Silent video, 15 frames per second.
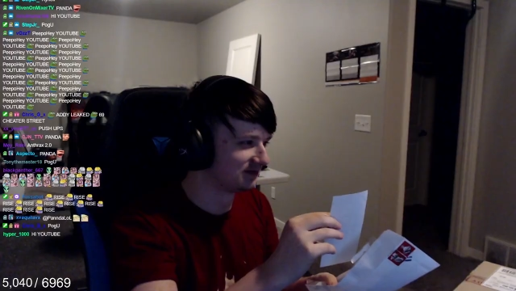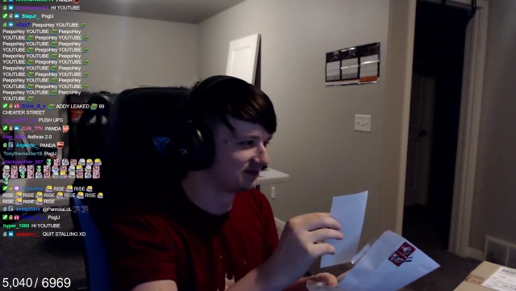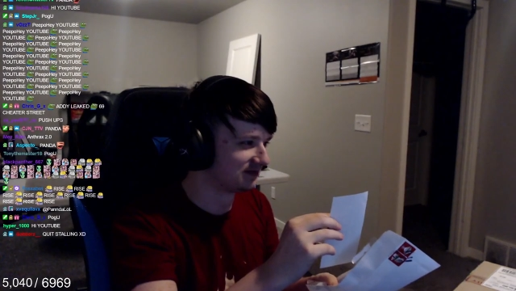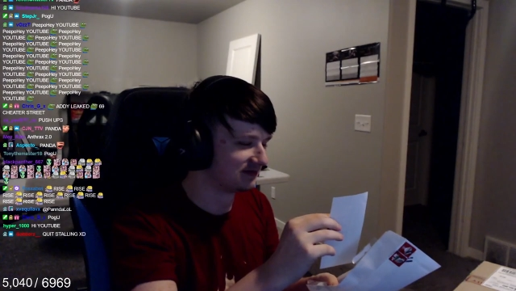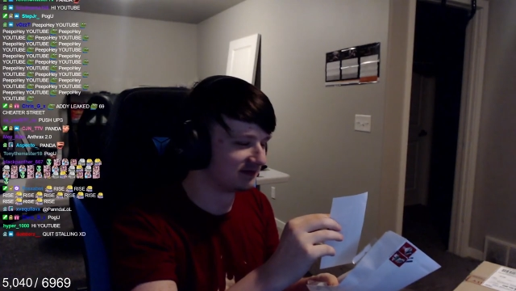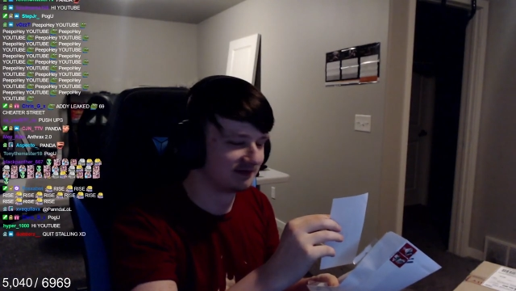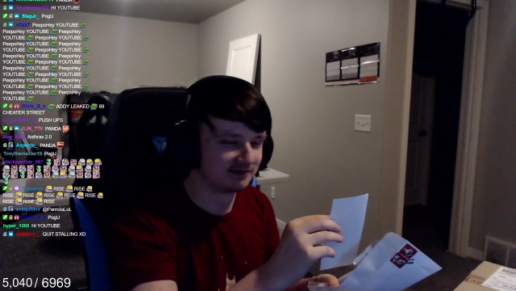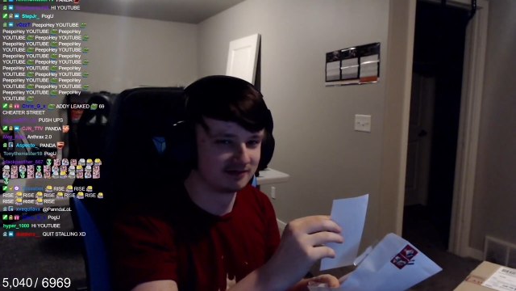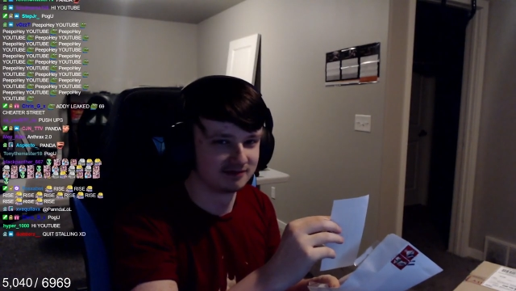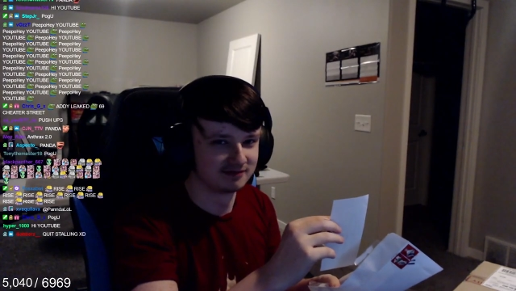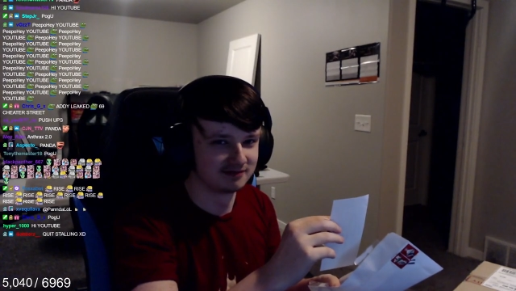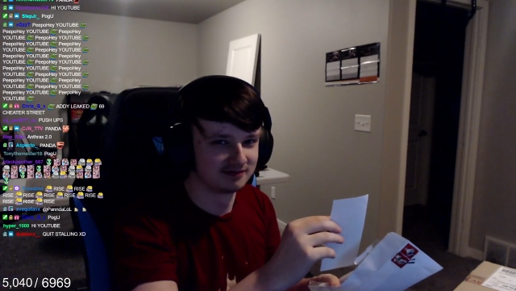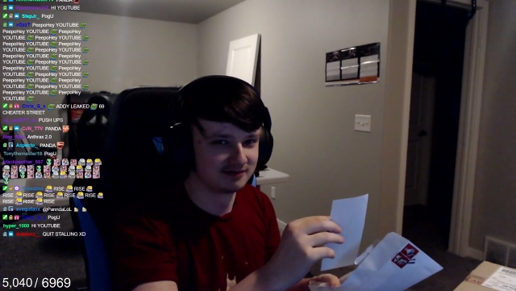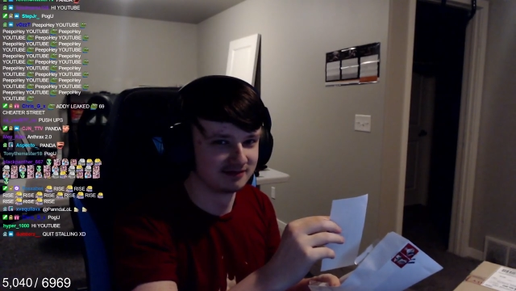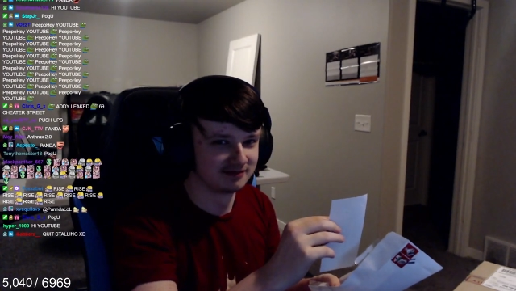
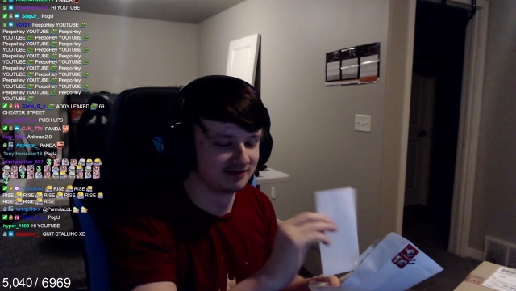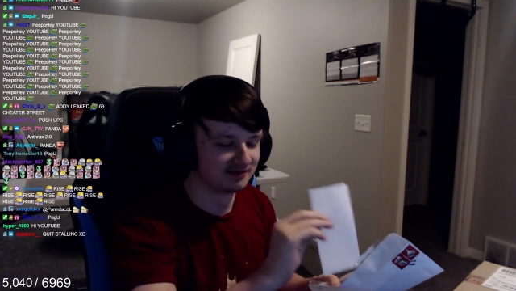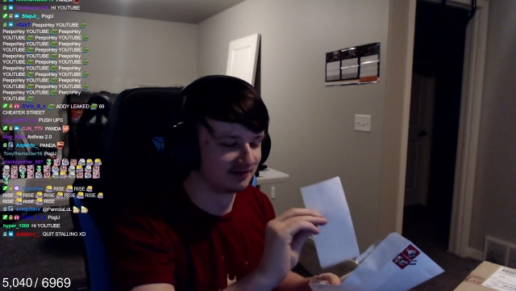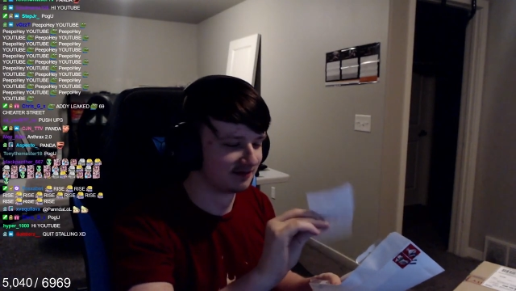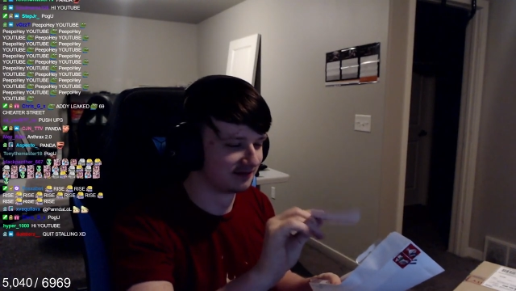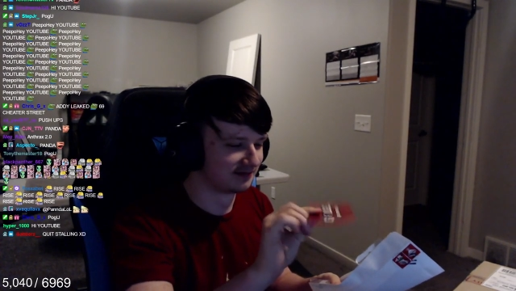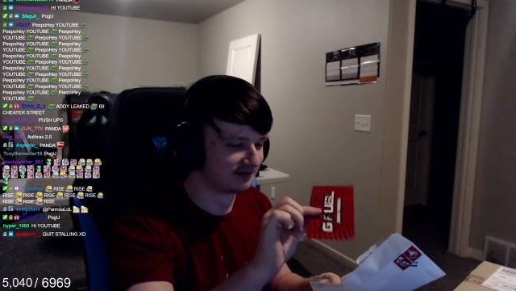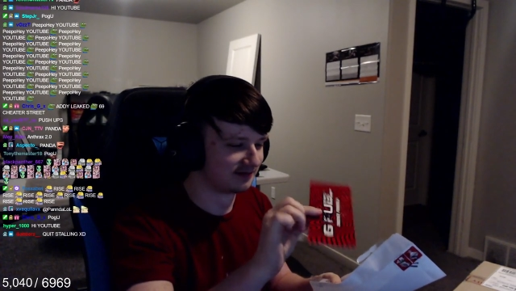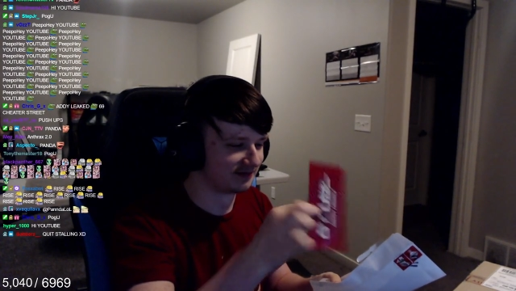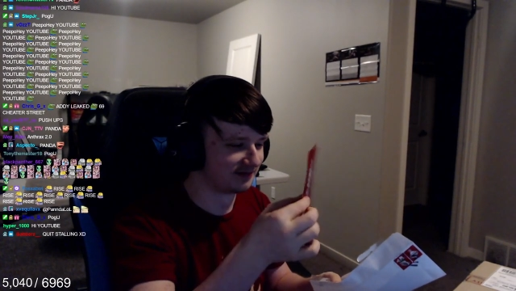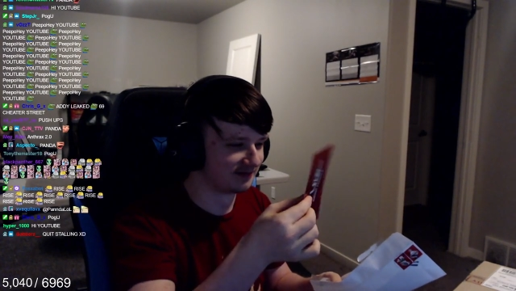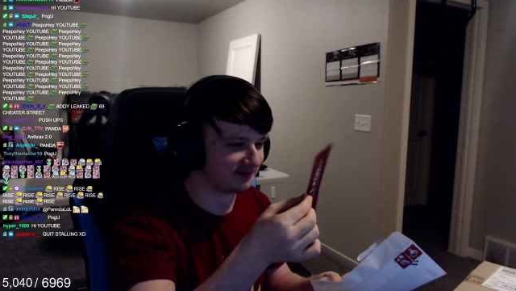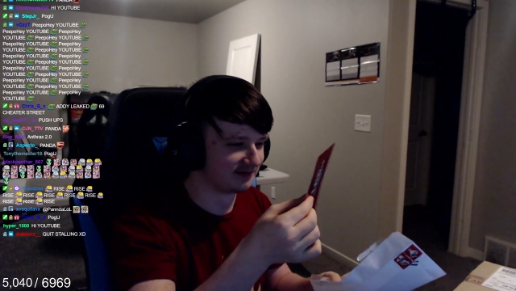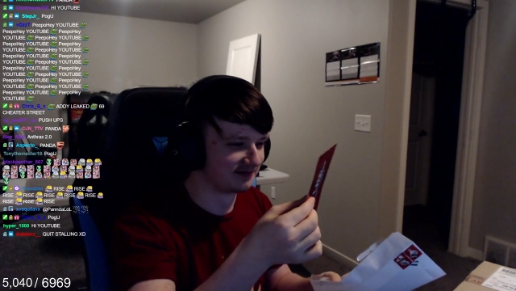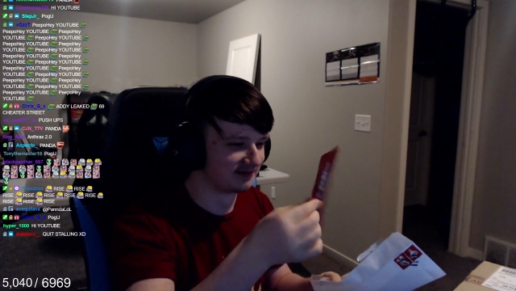
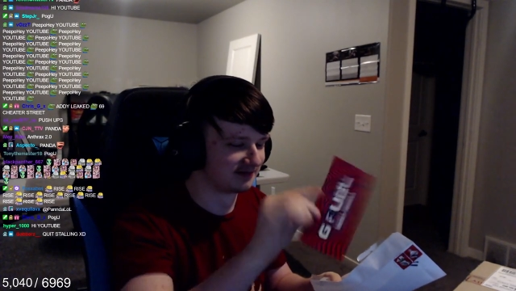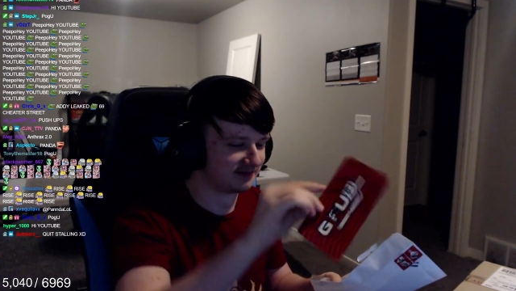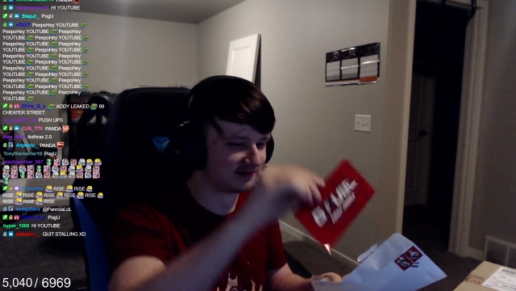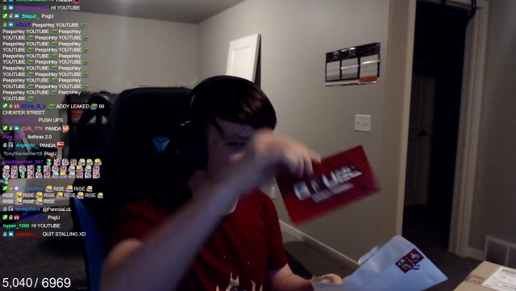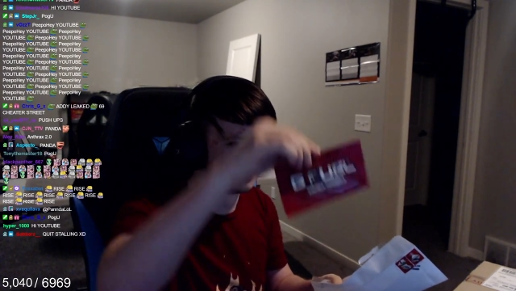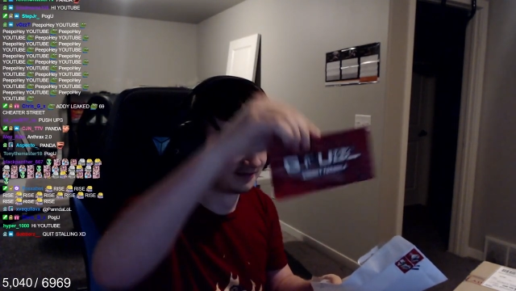[no speech]